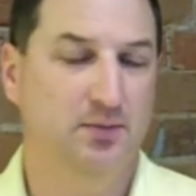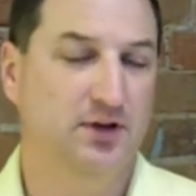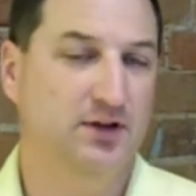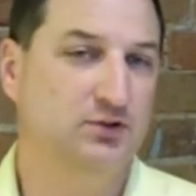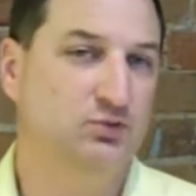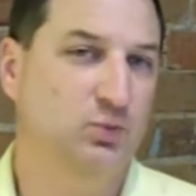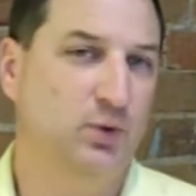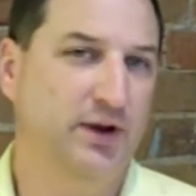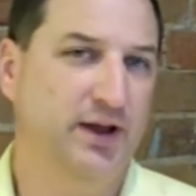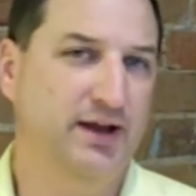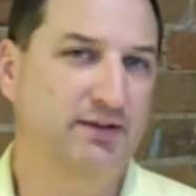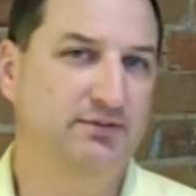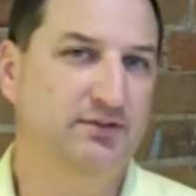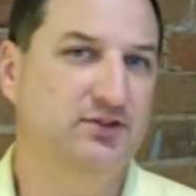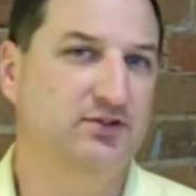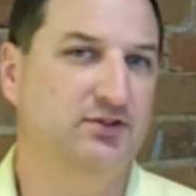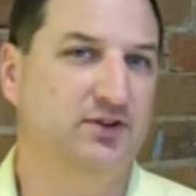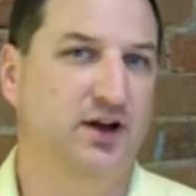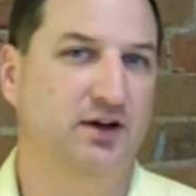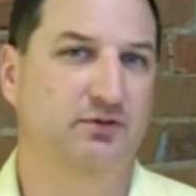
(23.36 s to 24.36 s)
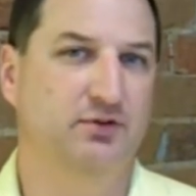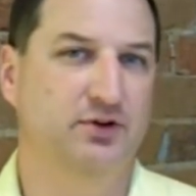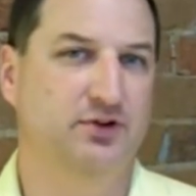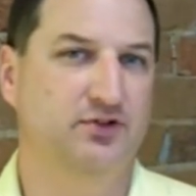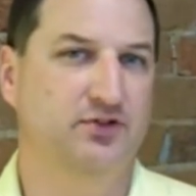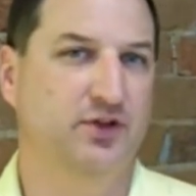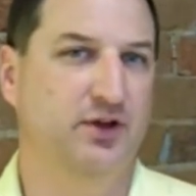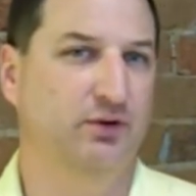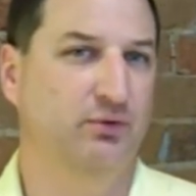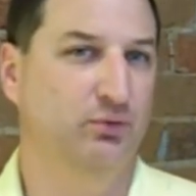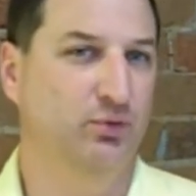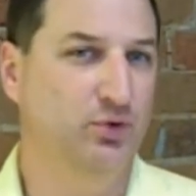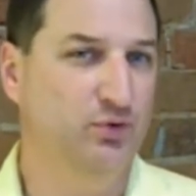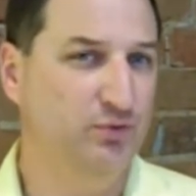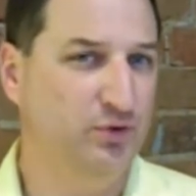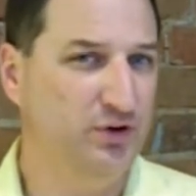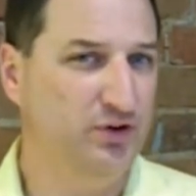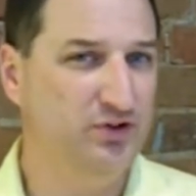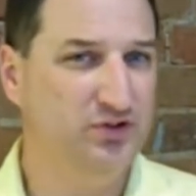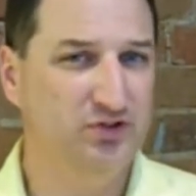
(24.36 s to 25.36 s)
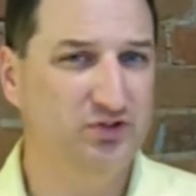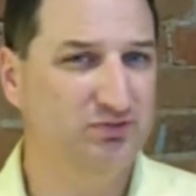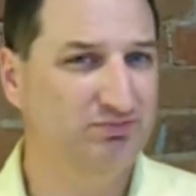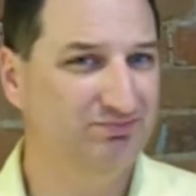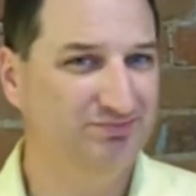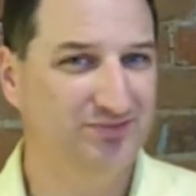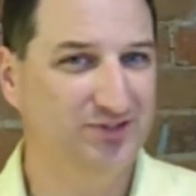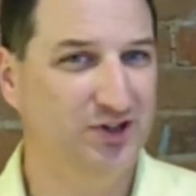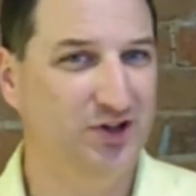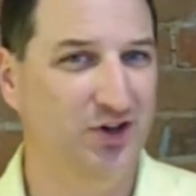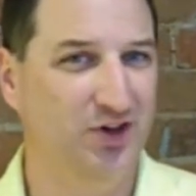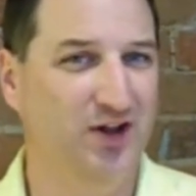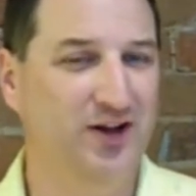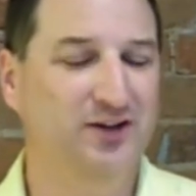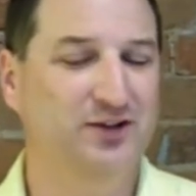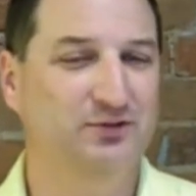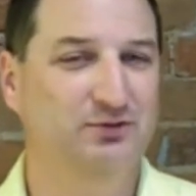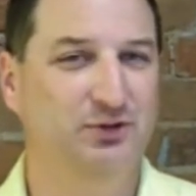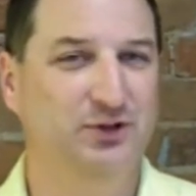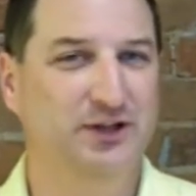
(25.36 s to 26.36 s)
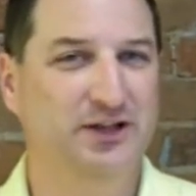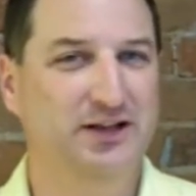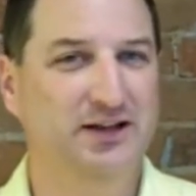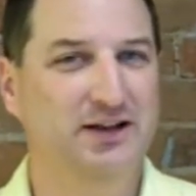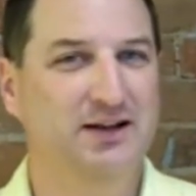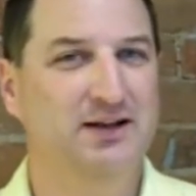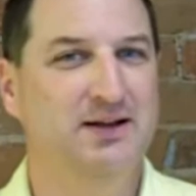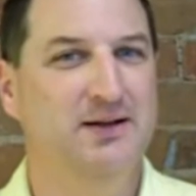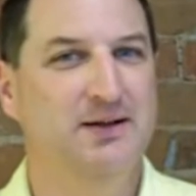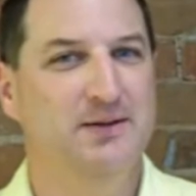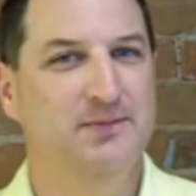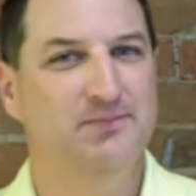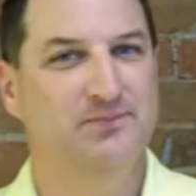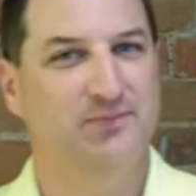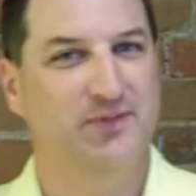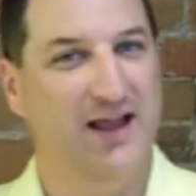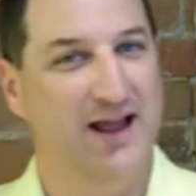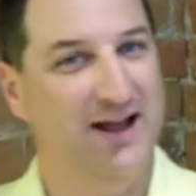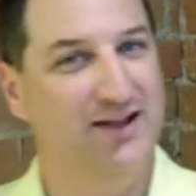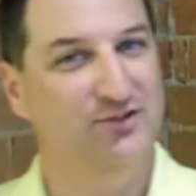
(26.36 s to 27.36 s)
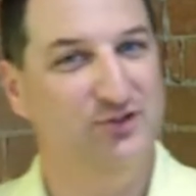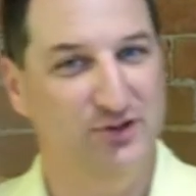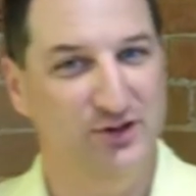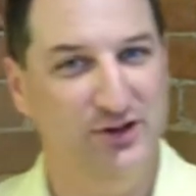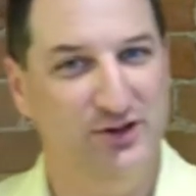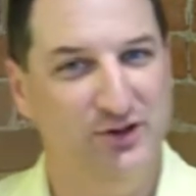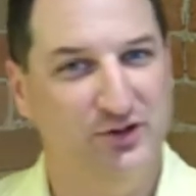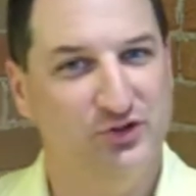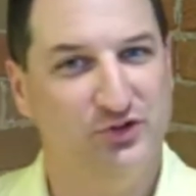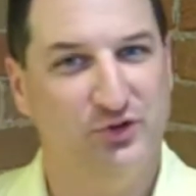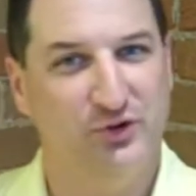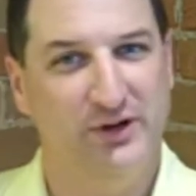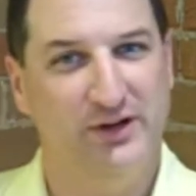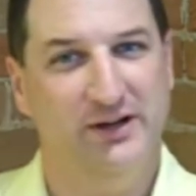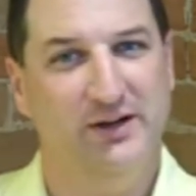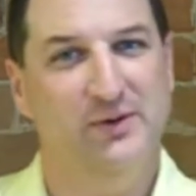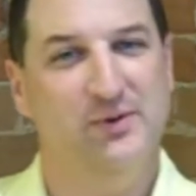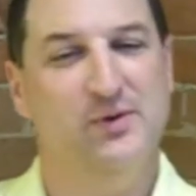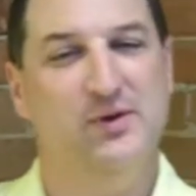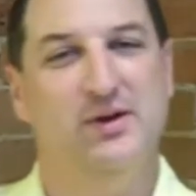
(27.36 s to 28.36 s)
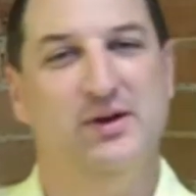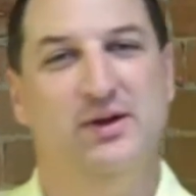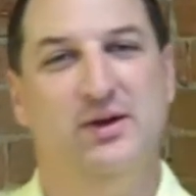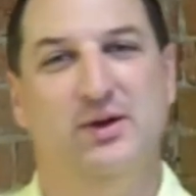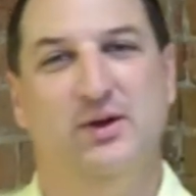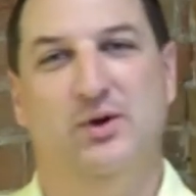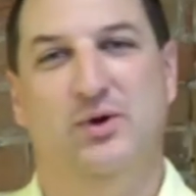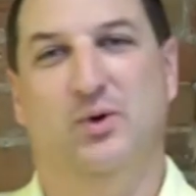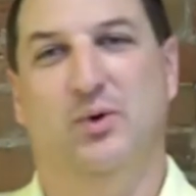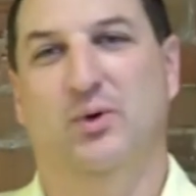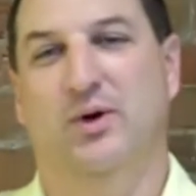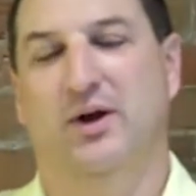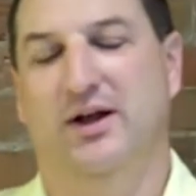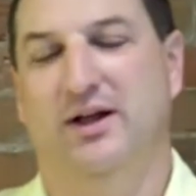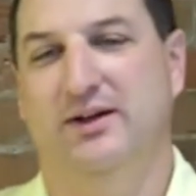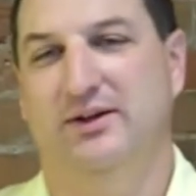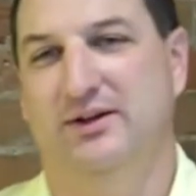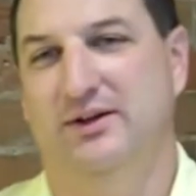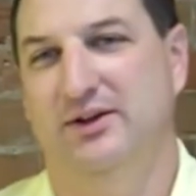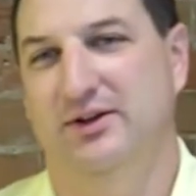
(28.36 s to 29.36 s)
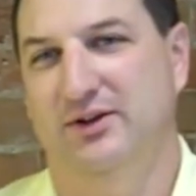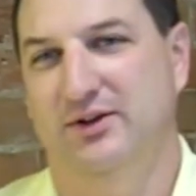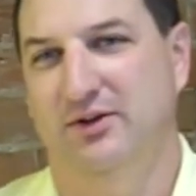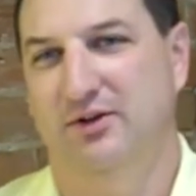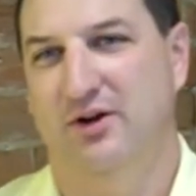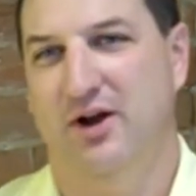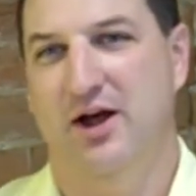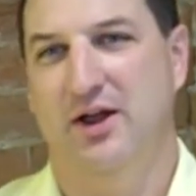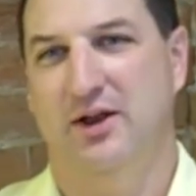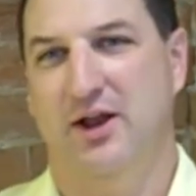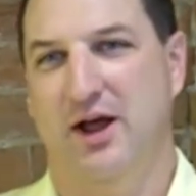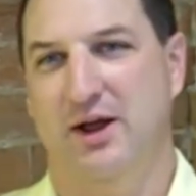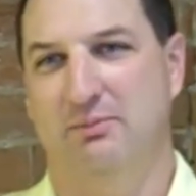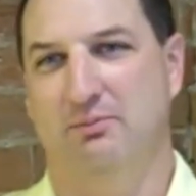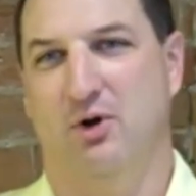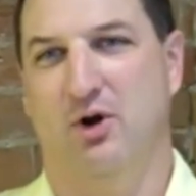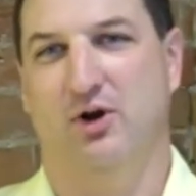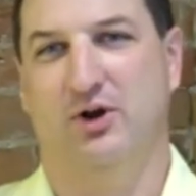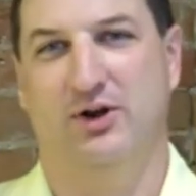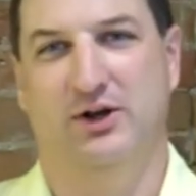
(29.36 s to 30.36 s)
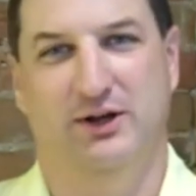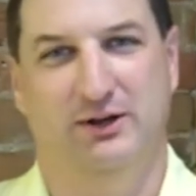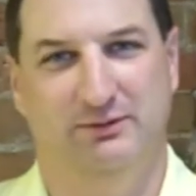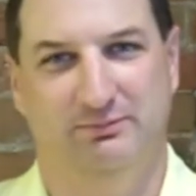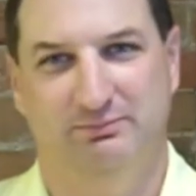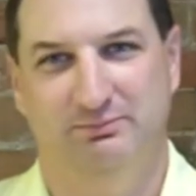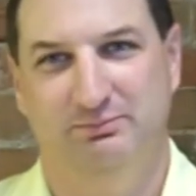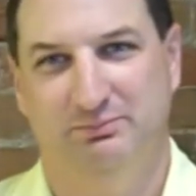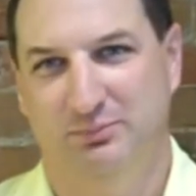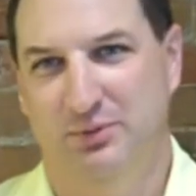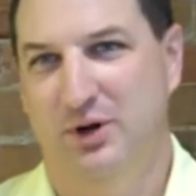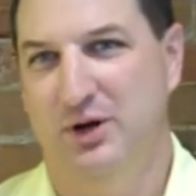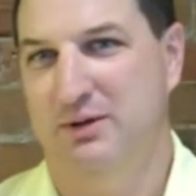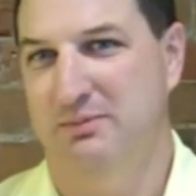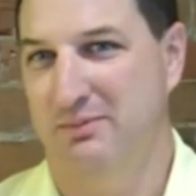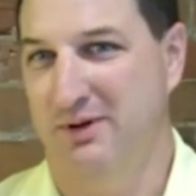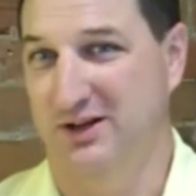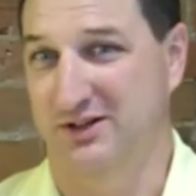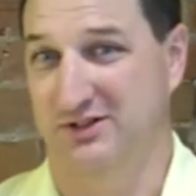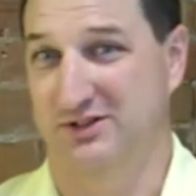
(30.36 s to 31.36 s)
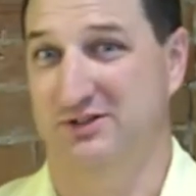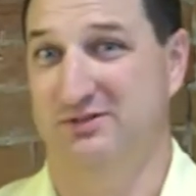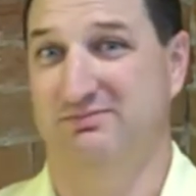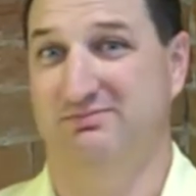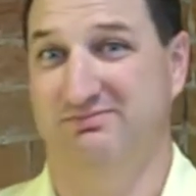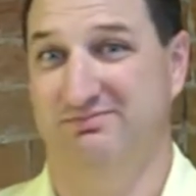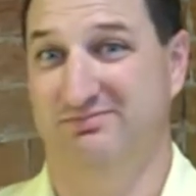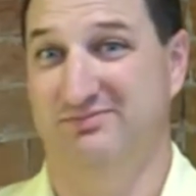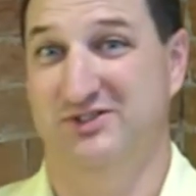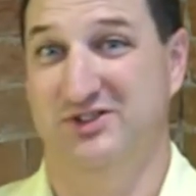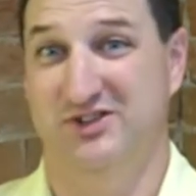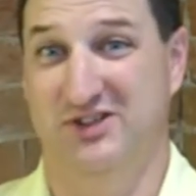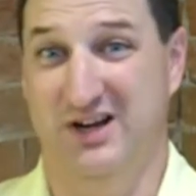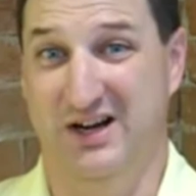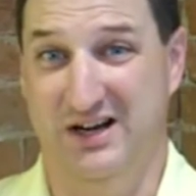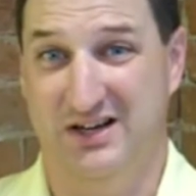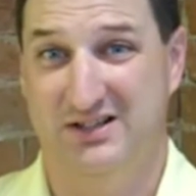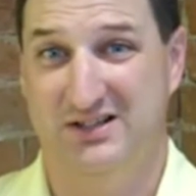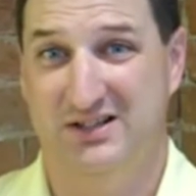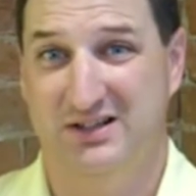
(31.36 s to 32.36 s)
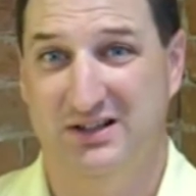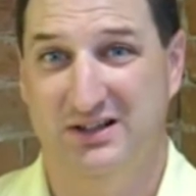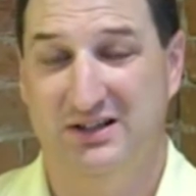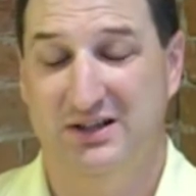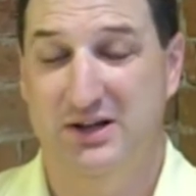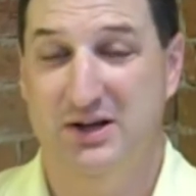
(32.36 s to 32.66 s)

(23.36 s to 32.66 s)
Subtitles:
Because what I've discovered is that roofers collectively, as an industry, well, your online marketing pretty much sucks.